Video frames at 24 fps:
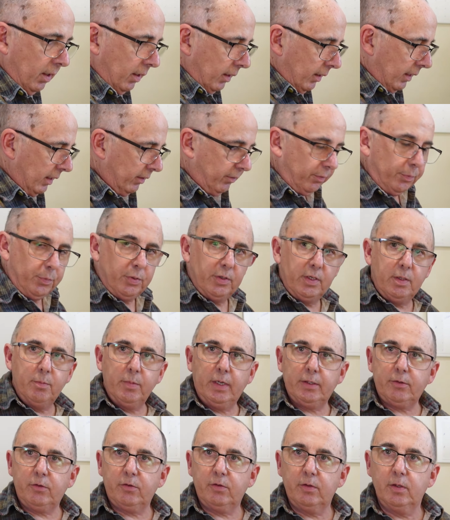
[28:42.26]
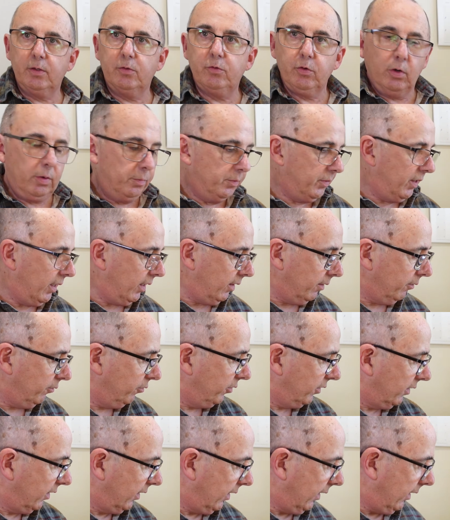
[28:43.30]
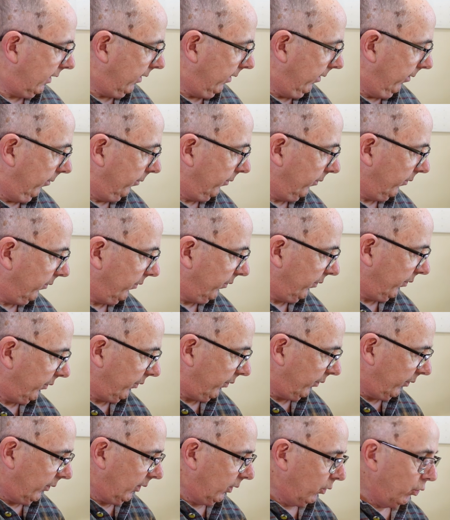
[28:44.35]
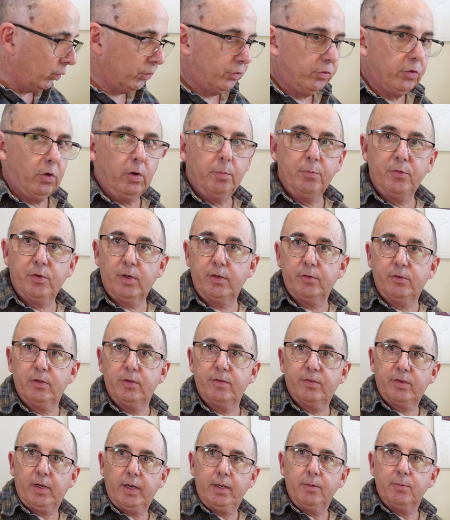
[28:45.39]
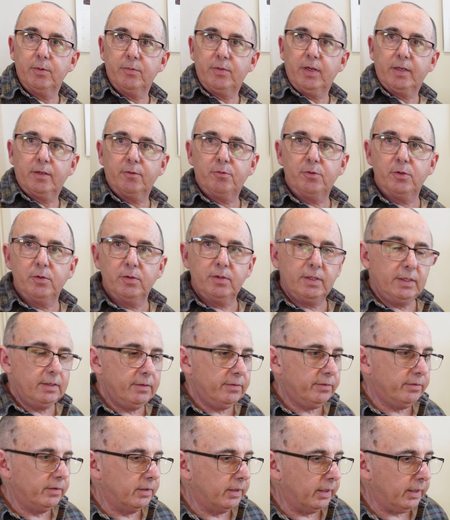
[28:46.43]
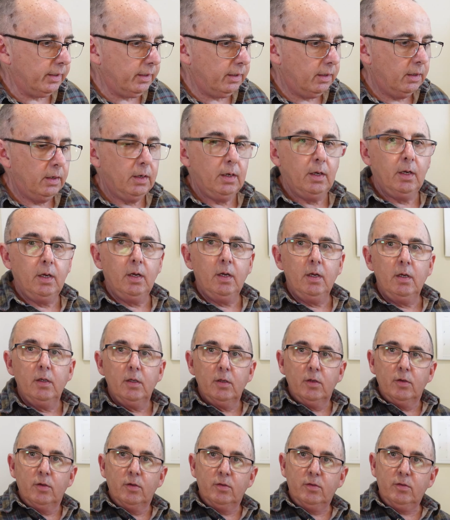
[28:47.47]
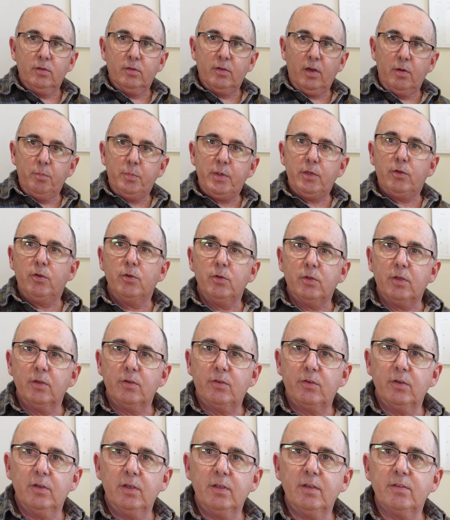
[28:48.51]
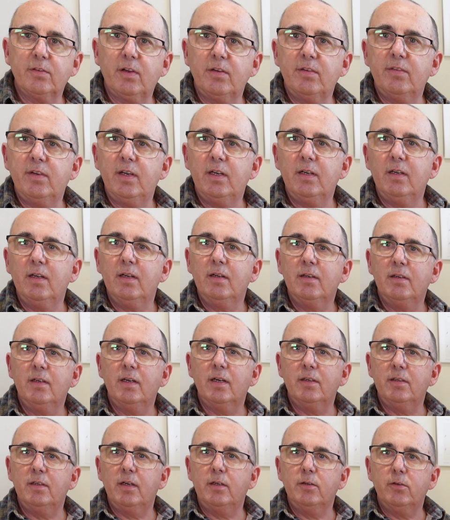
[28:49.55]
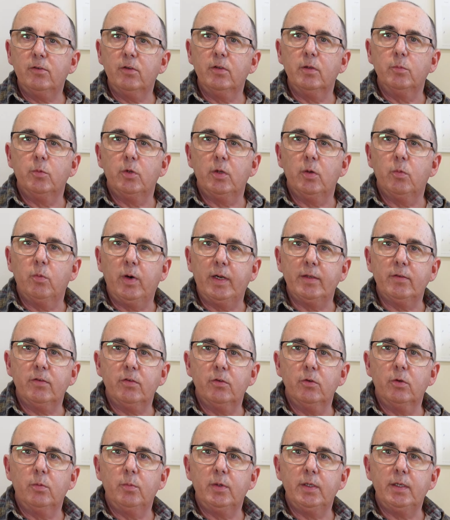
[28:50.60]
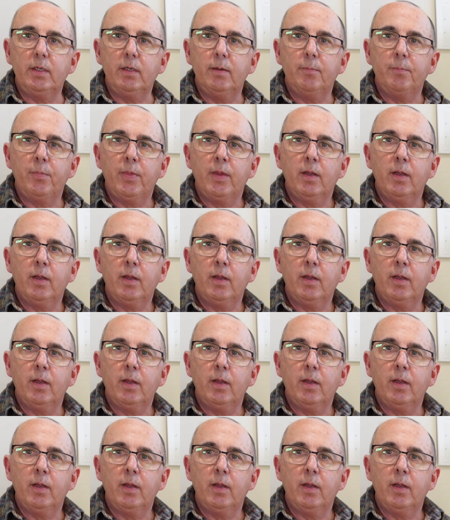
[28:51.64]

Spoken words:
that's pretty much the job done for today, or jobs I should say. We've done a few things today. Don't be too concerned. As I said, you don't do them all at once normally.